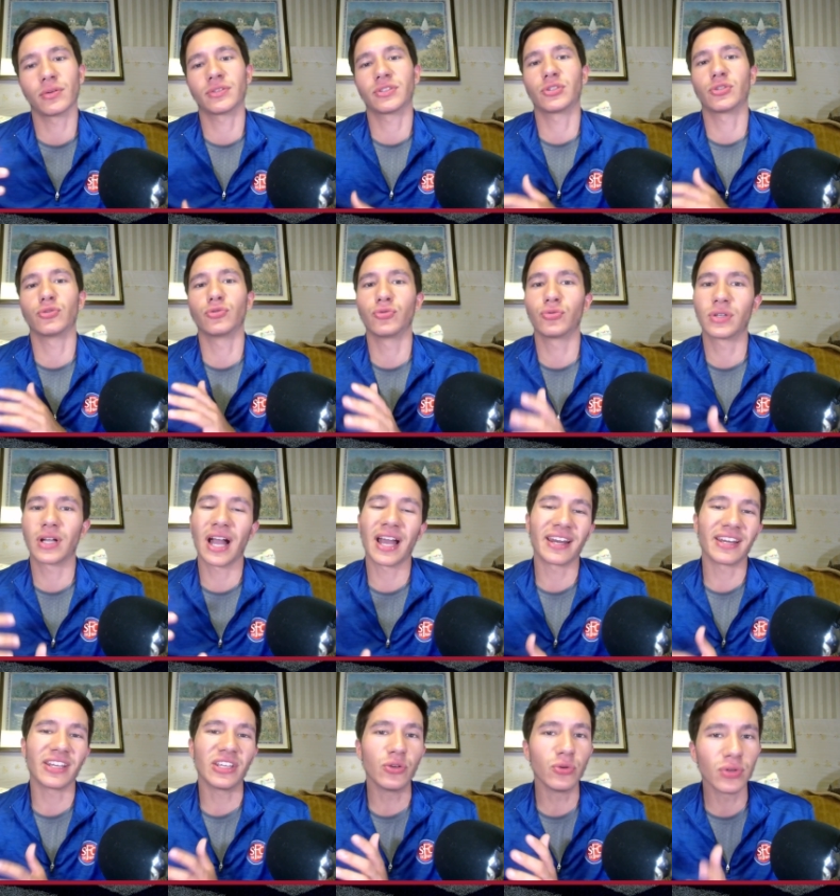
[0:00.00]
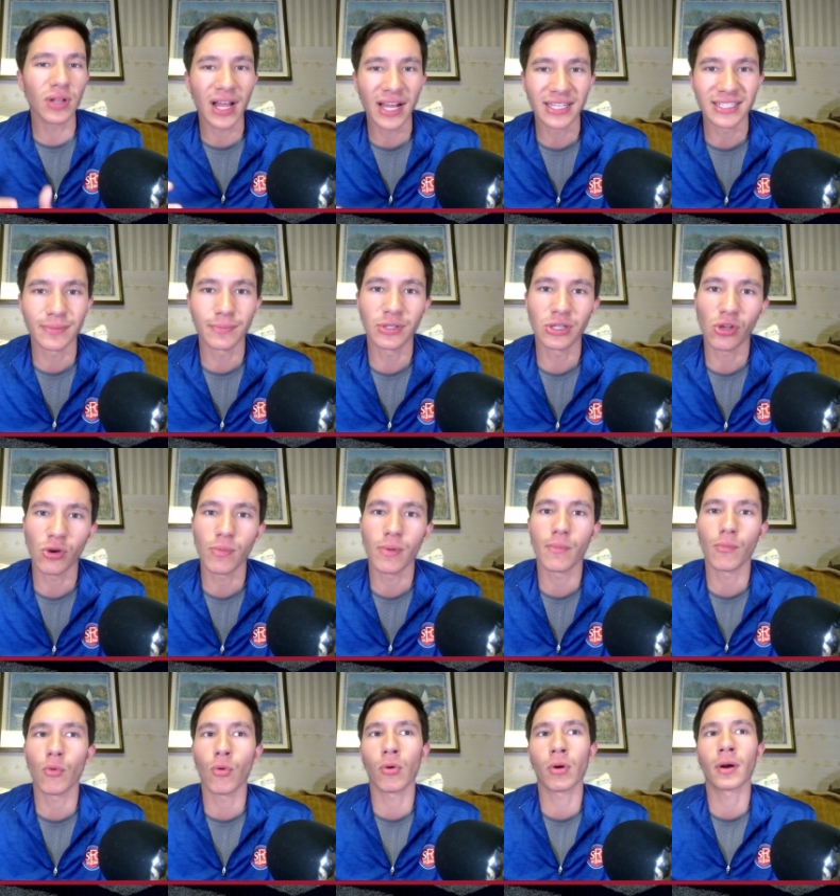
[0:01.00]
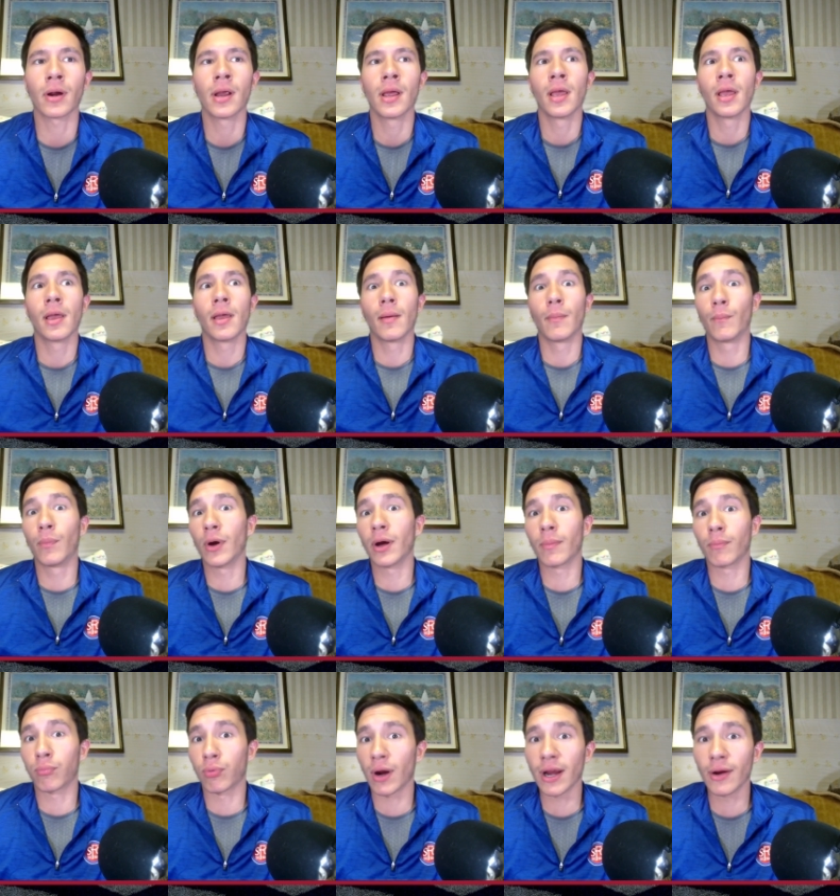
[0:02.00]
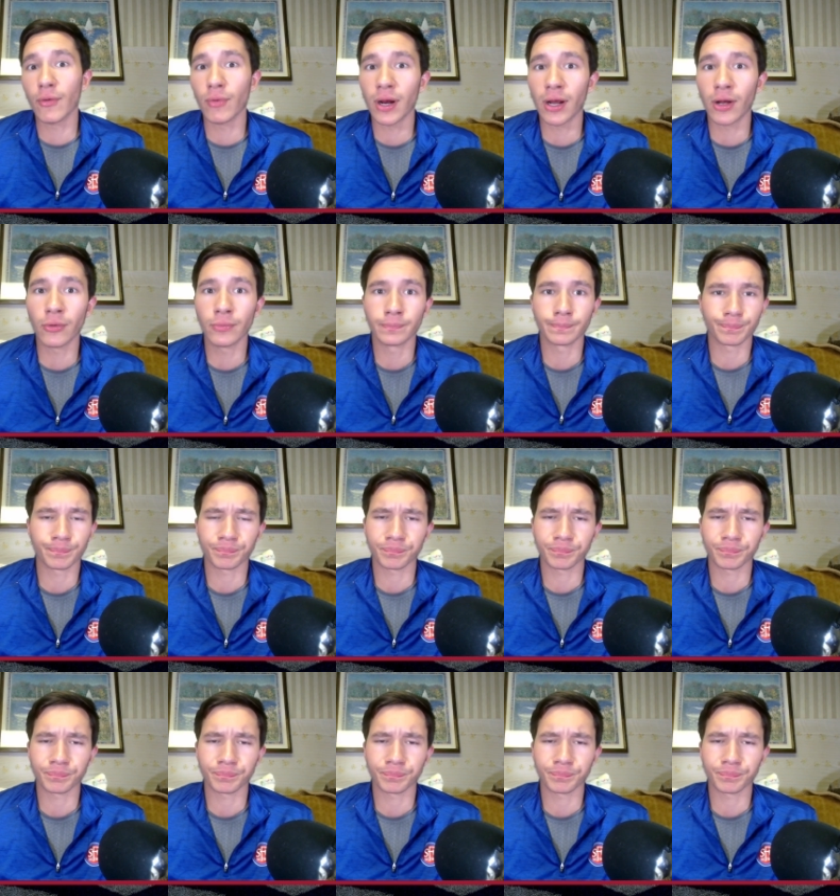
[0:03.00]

to kind of utilize him a little bit more. But Brightwell